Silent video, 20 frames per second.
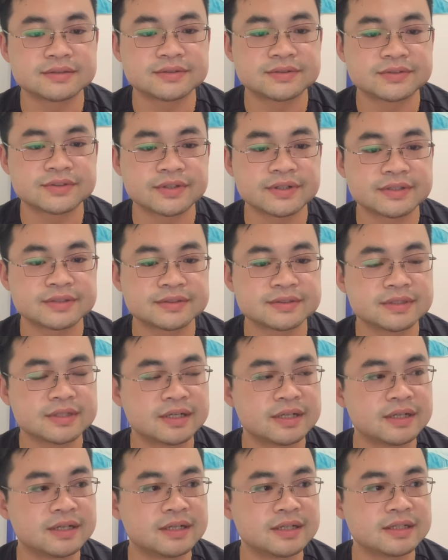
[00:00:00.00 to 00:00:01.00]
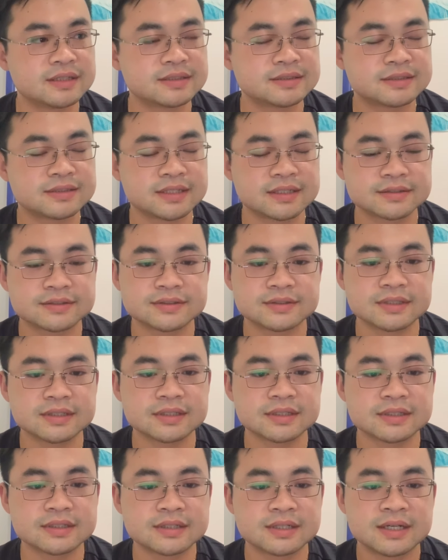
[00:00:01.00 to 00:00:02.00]
there's
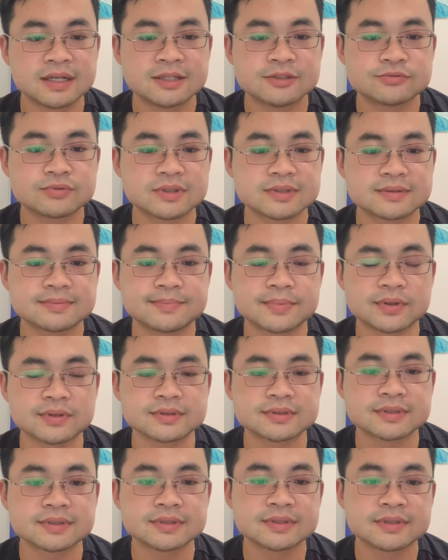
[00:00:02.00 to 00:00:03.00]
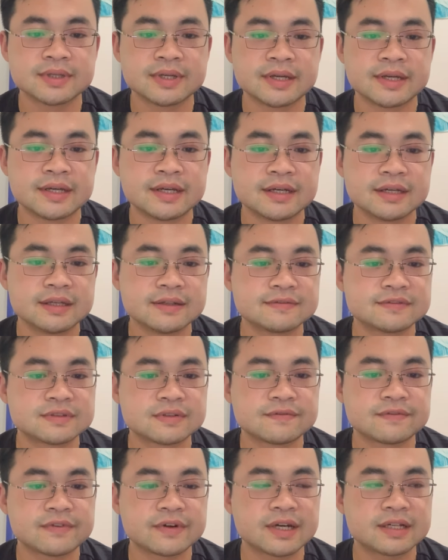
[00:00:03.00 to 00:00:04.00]
a transport. If the
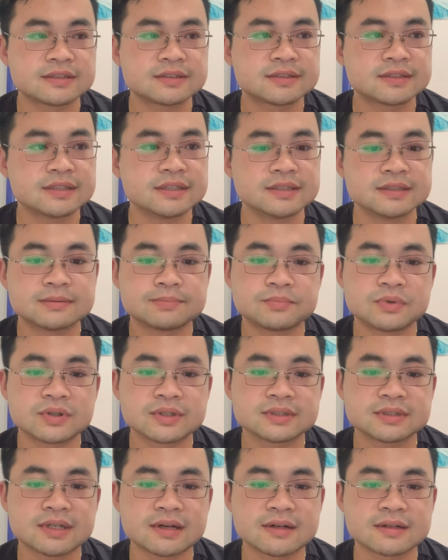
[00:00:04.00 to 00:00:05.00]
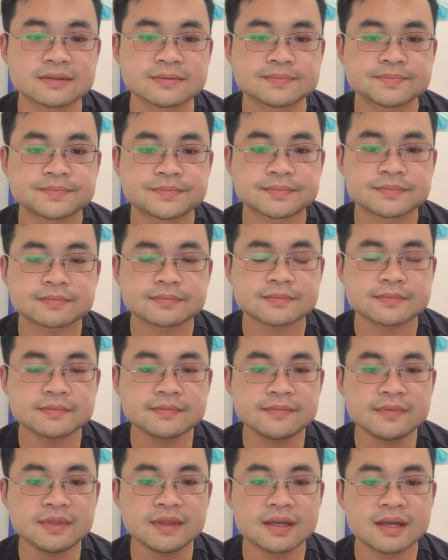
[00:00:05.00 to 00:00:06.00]
fat is broken down
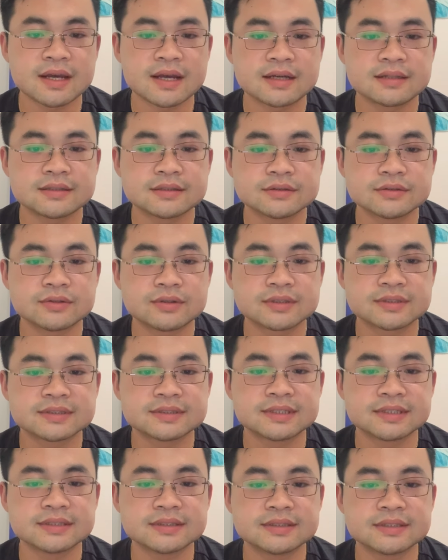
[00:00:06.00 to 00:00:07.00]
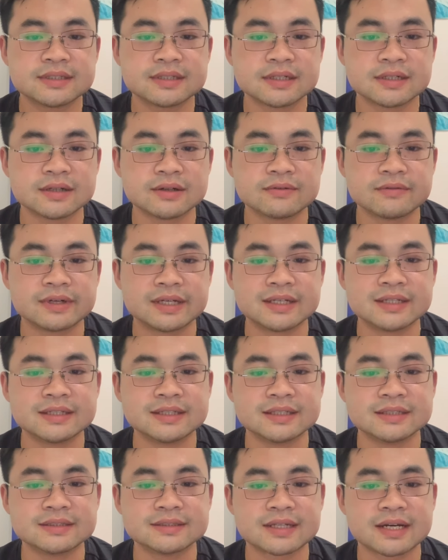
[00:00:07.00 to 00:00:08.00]
and not sent away
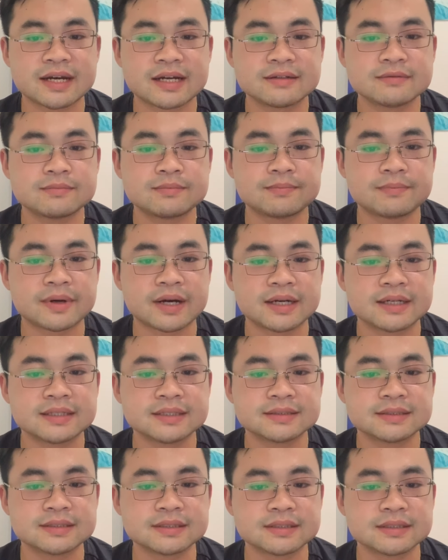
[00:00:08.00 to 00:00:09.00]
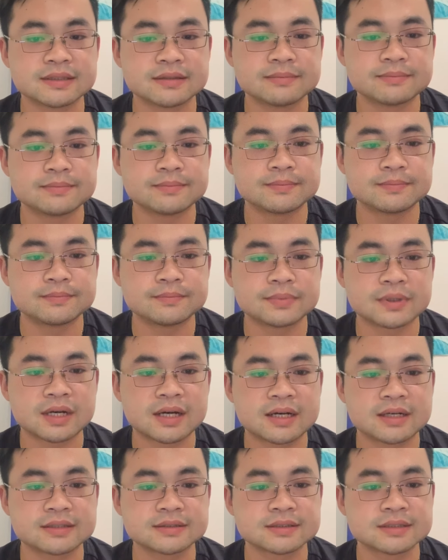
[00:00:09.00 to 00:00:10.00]
in time by the
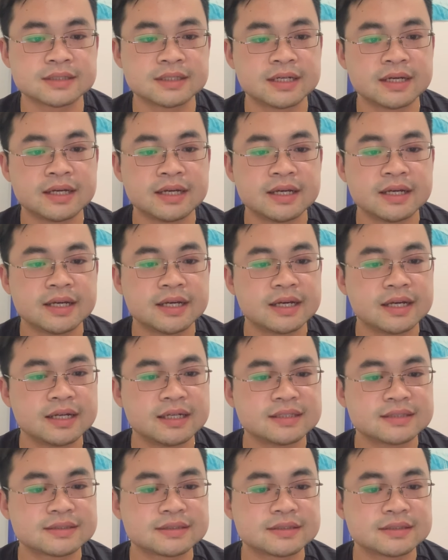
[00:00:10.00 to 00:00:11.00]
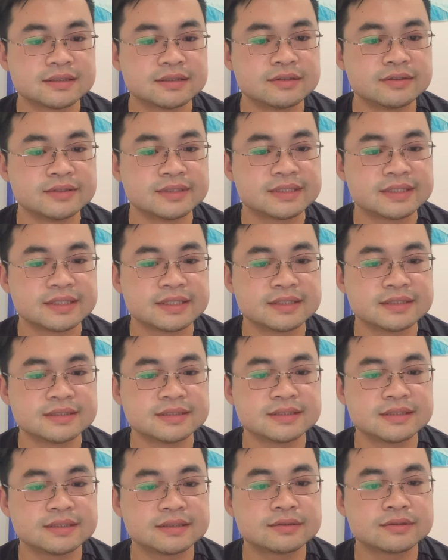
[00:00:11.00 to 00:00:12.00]
blood, it's
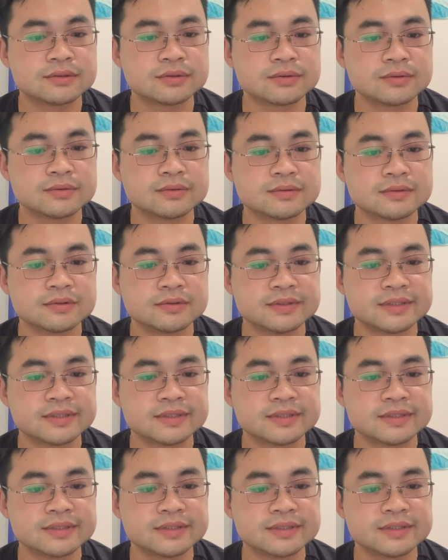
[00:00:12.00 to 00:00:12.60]
retained to